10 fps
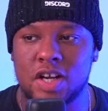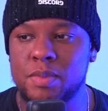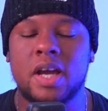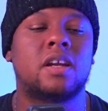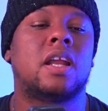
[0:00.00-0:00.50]
I'm
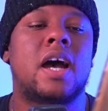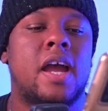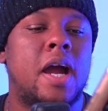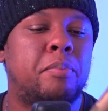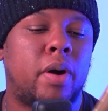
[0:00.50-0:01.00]
not gonna lie,
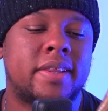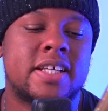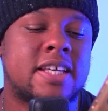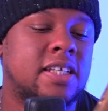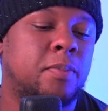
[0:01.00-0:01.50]
I bought
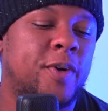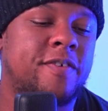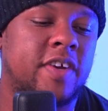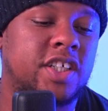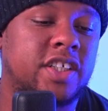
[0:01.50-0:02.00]
this as
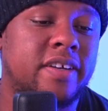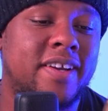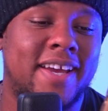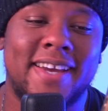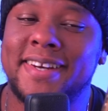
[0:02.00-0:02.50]
motivation
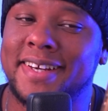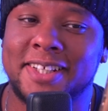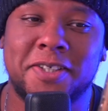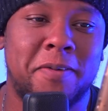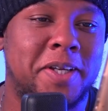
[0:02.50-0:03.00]
and
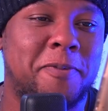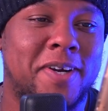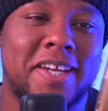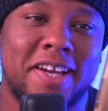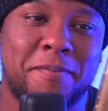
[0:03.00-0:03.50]
it's already
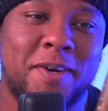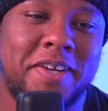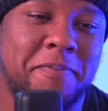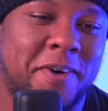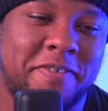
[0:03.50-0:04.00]
working. I'm
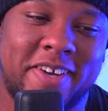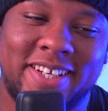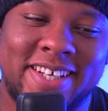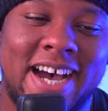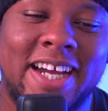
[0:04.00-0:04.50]
already
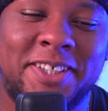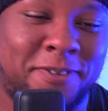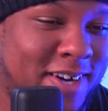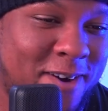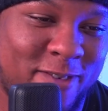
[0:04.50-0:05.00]
motivated. I do
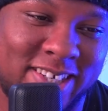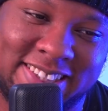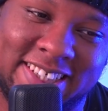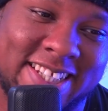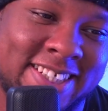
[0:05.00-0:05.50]
not want to
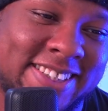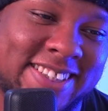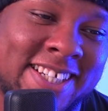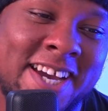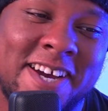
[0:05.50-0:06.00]
see
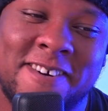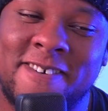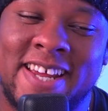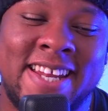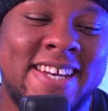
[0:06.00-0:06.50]
this
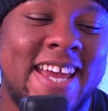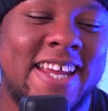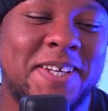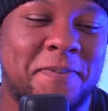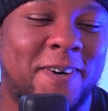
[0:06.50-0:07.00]
written
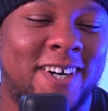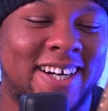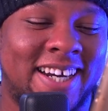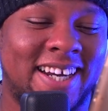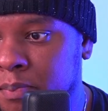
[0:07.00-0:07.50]

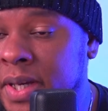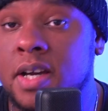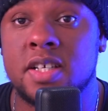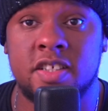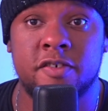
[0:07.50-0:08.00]
anymore
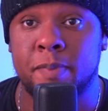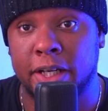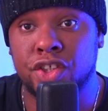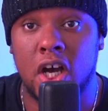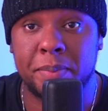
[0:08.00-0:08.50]
because of my
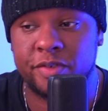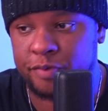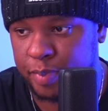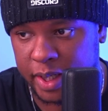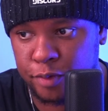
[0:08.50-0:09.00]
job
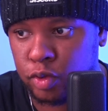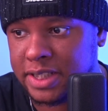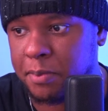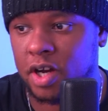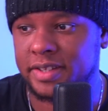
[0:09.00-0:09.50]
of being a
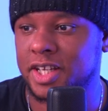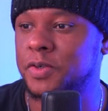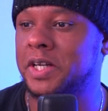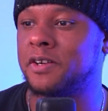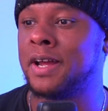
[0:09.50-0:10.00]
full-time content
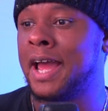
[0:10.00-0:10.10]
creator.